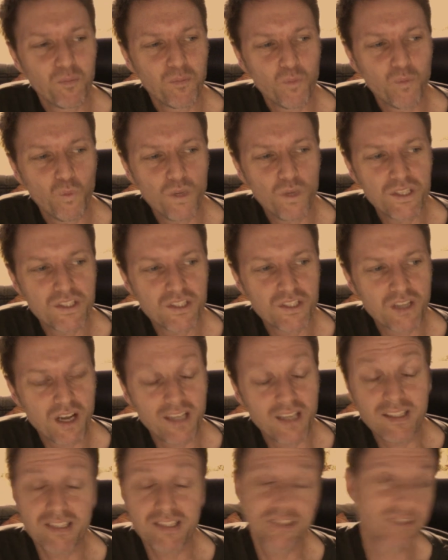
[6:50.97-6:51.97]
which I
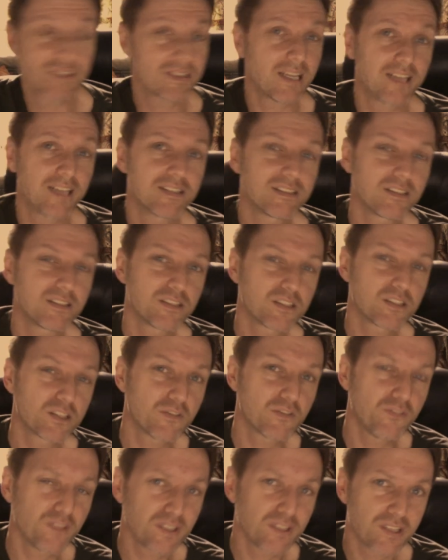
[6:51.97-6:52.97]
think just adds to the
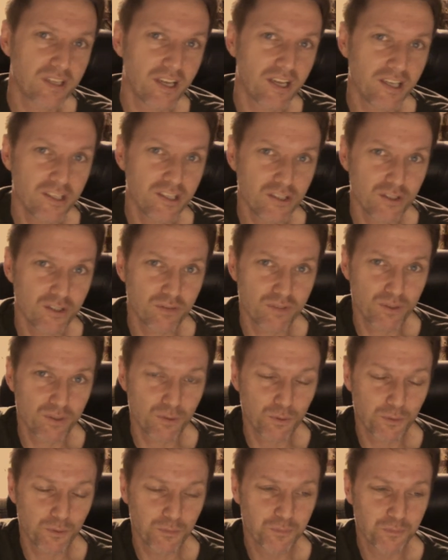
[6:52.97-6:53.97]
sophistication of it
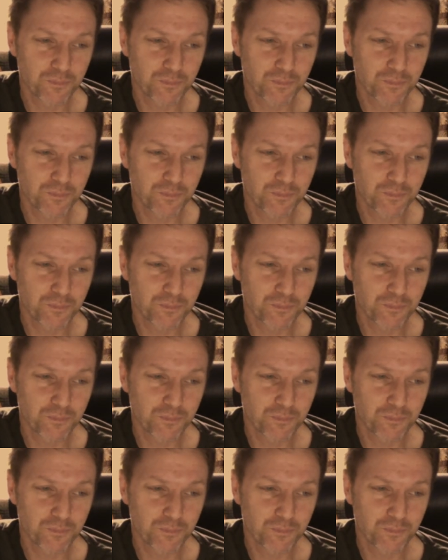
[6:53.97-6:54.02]
all.